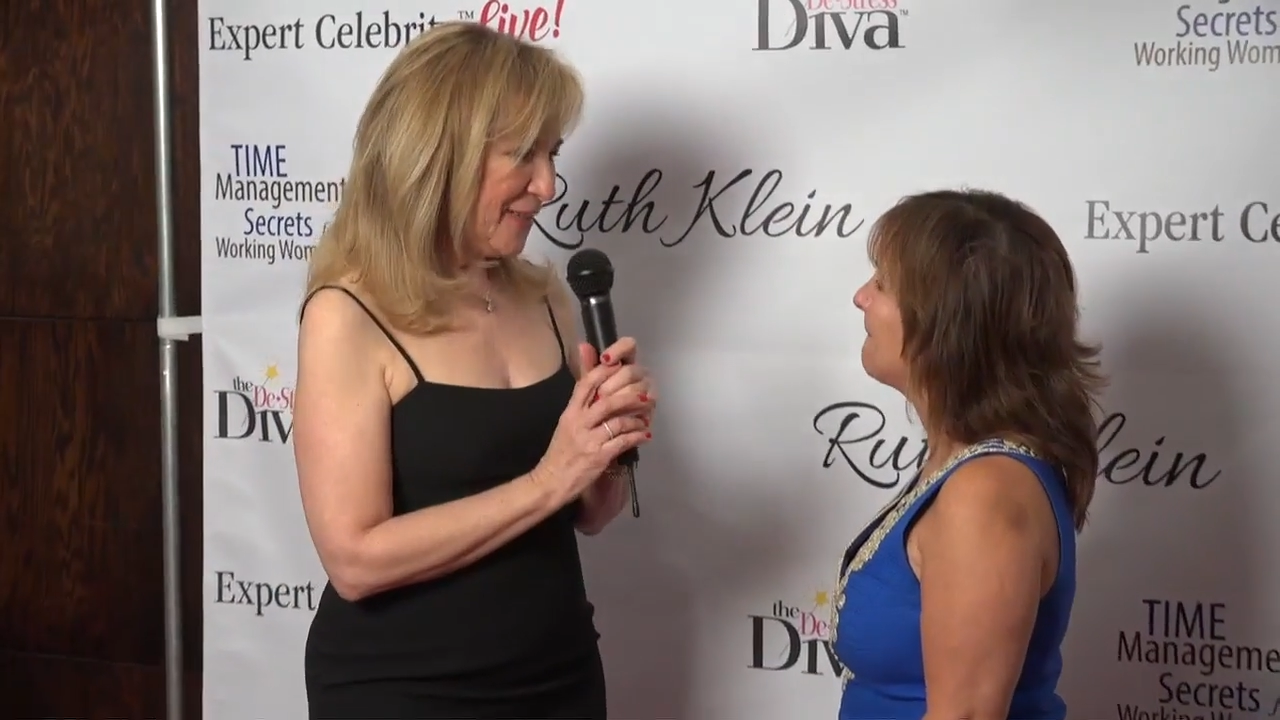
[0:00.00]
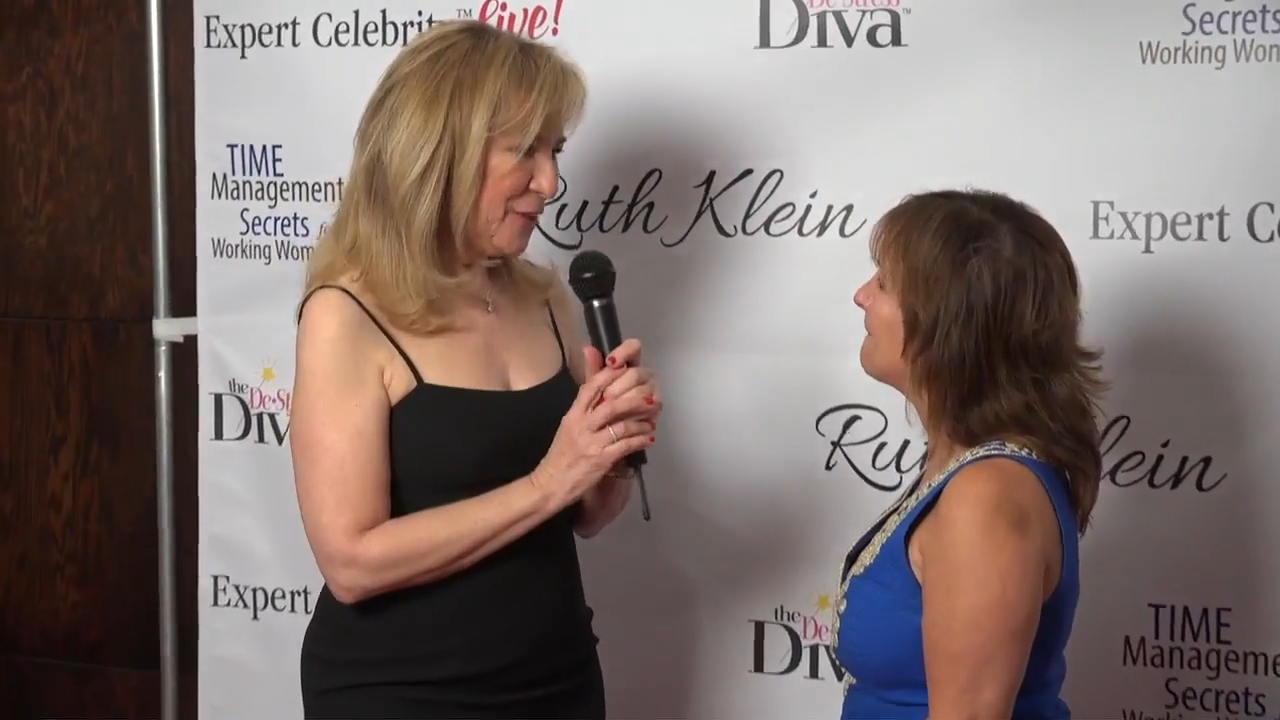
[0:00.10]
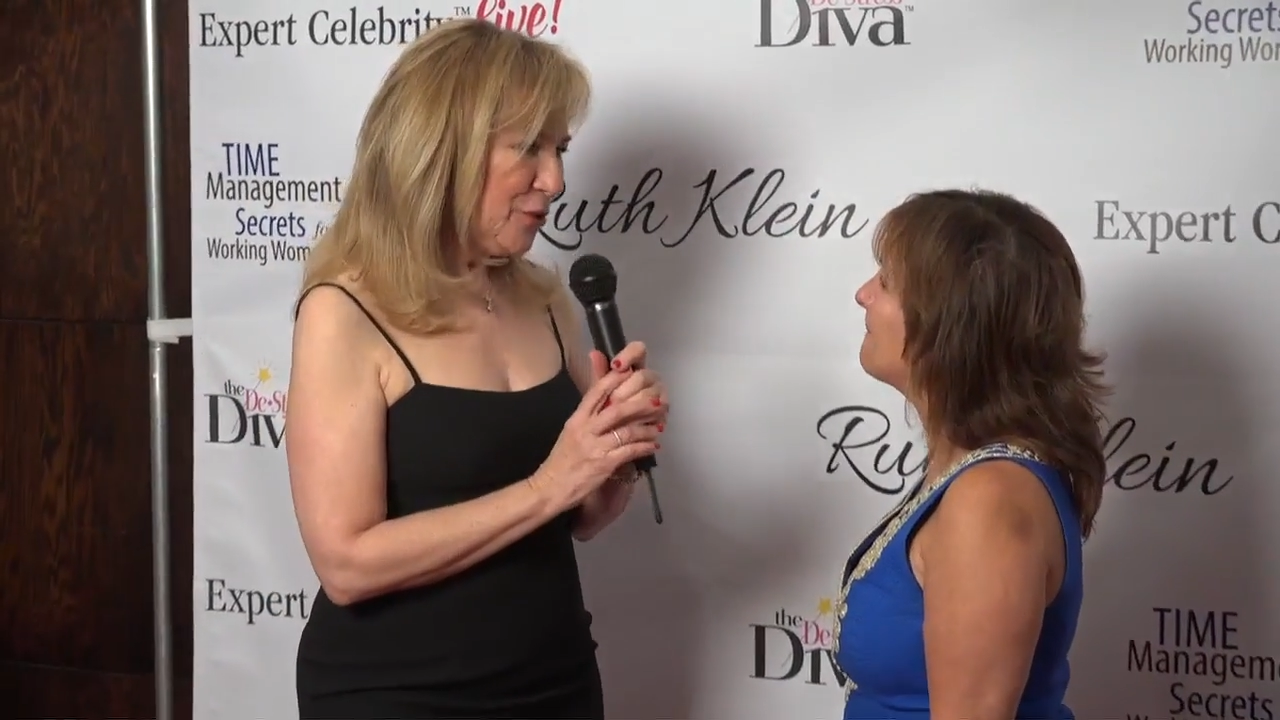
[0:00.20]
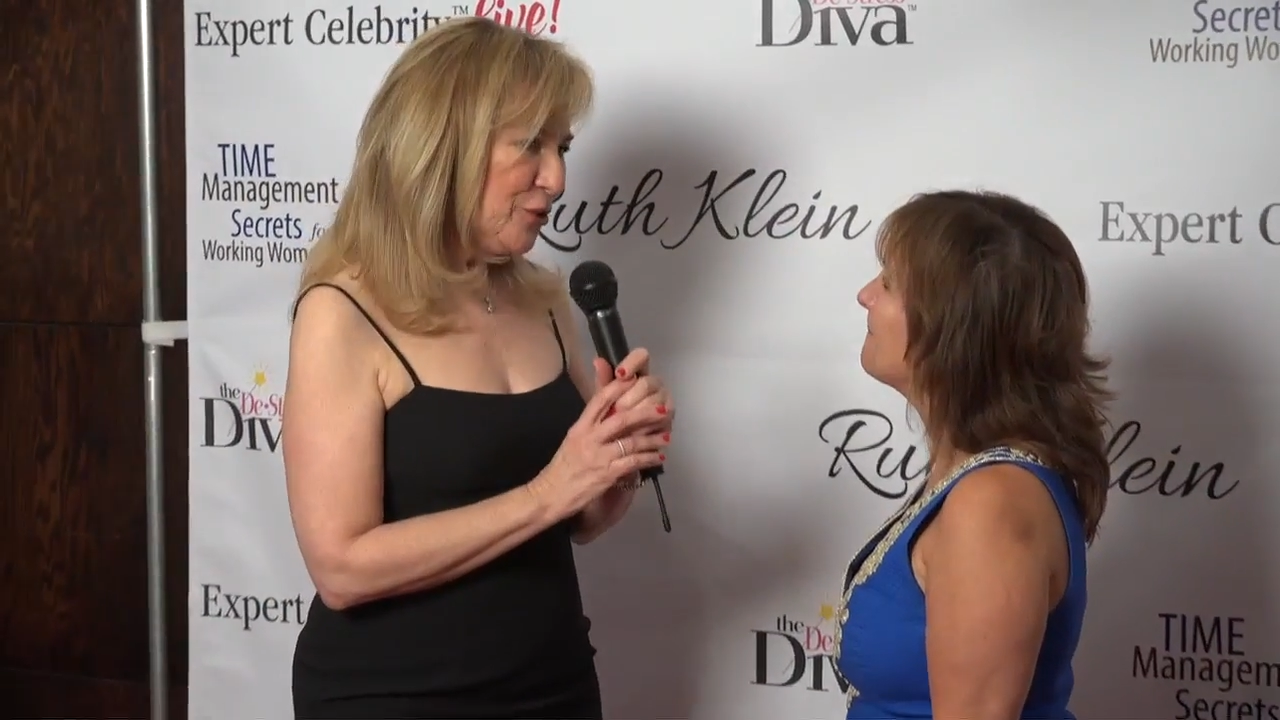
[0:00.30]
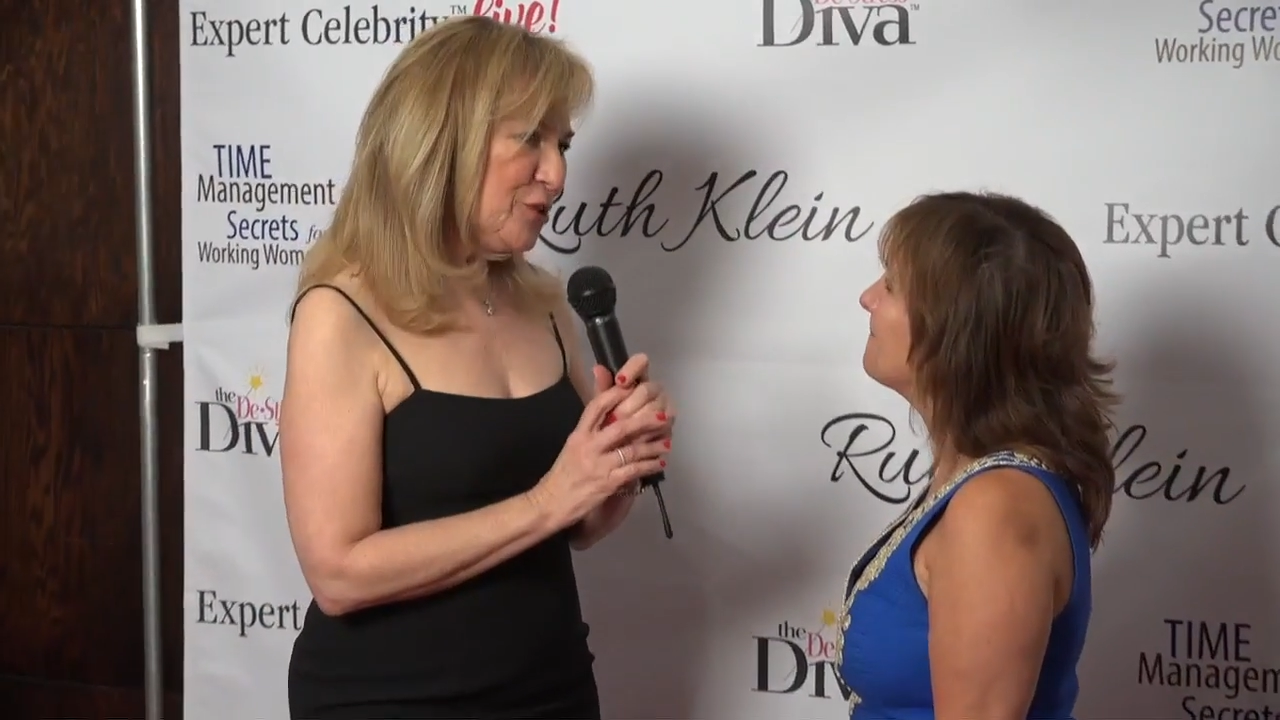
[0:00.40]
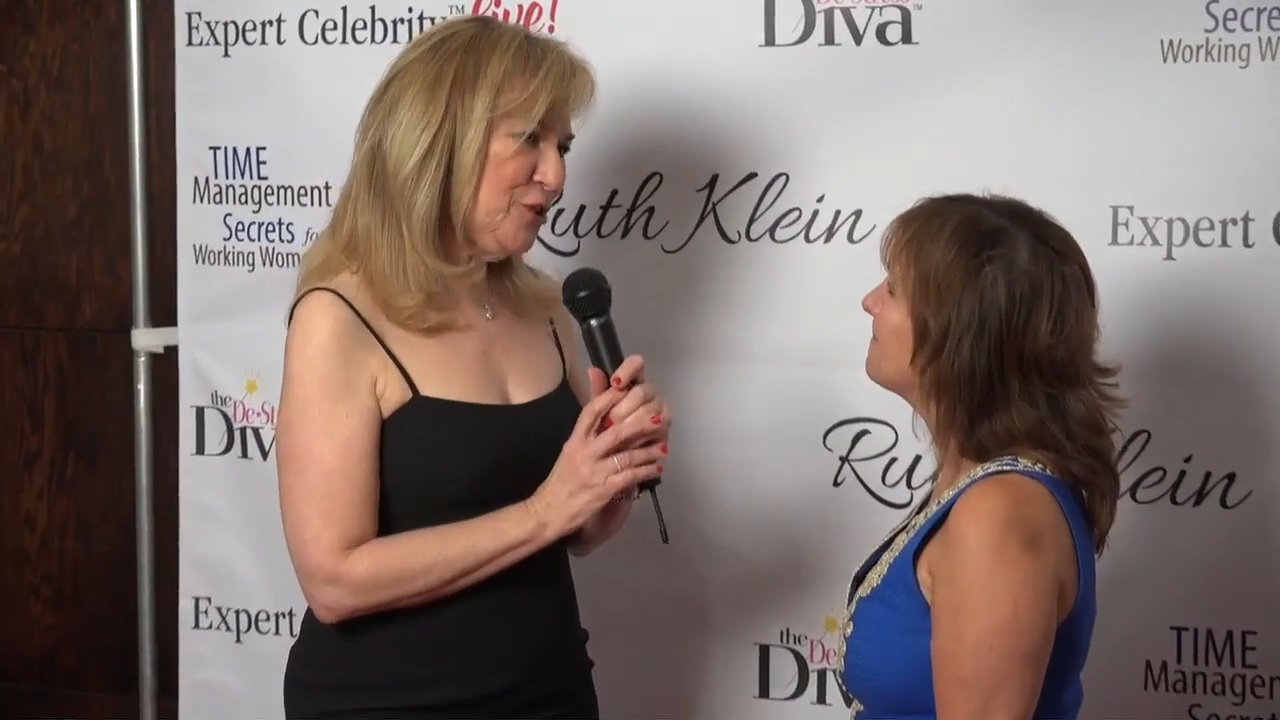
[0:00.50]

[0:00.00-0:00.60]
that you're